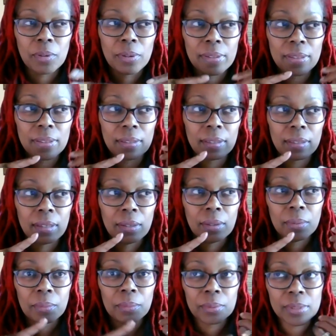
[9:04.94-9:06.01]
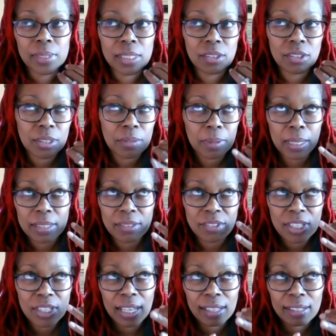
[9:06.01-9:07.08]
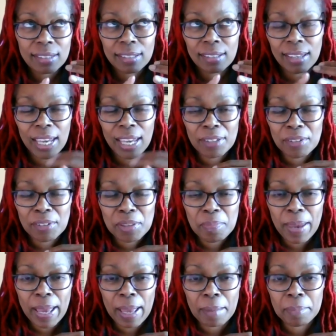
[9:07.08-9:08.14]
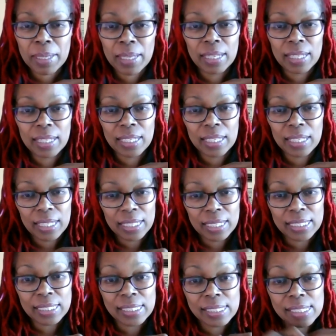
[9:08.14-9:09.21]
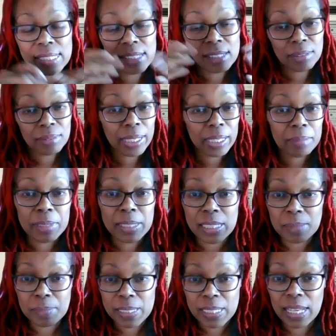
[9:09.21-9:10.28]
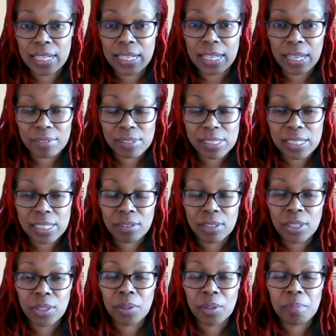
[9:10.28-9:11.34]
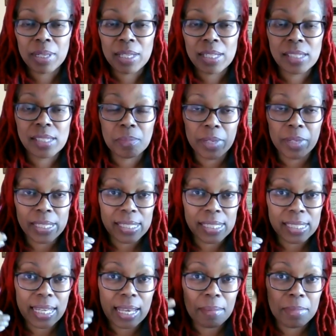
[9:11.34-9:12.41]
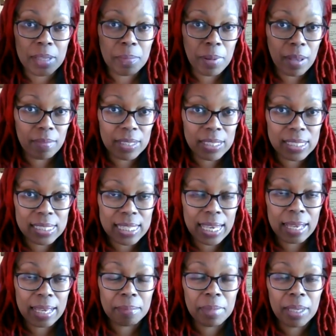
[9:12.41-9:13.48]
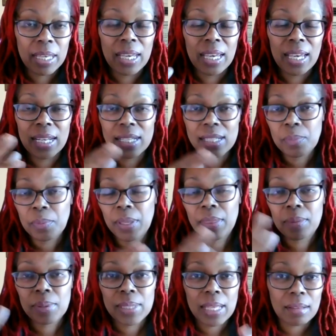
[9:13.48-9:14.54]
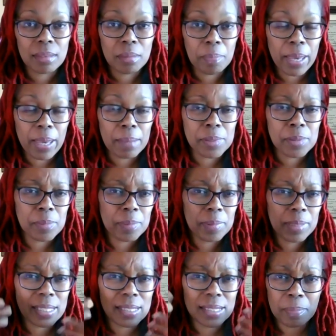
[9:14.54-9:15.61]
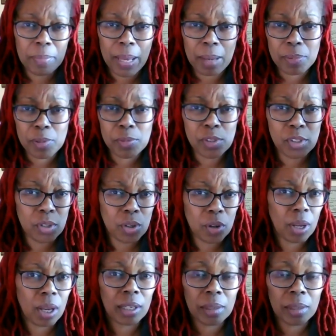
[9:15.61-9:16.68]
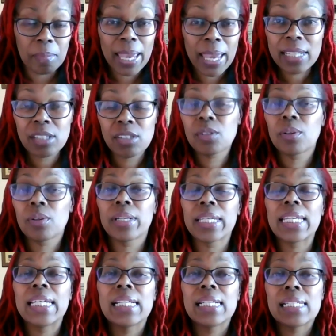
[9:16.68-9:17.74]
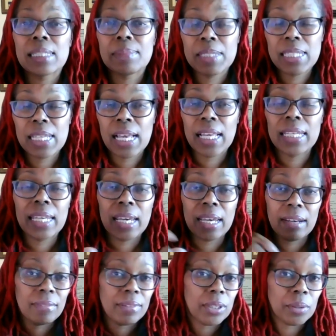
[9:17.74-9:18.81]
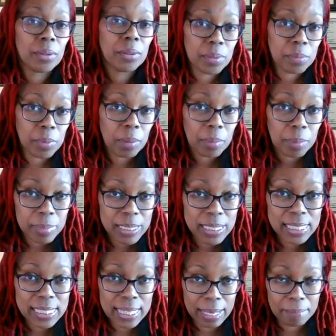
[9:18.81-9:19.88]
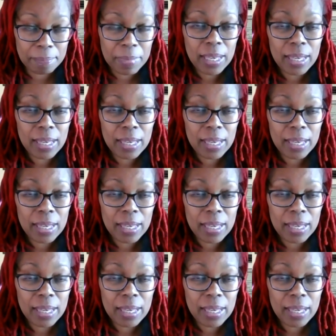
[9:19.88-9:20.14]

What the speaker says: or the routine GYN check, the annual PAP, is still recommended to be done every single year, but it's the breast exam and the pelvic exam. It's with or without the PAP smear because the PAP smears are no longer mandatory to be done every year with the well women's exam.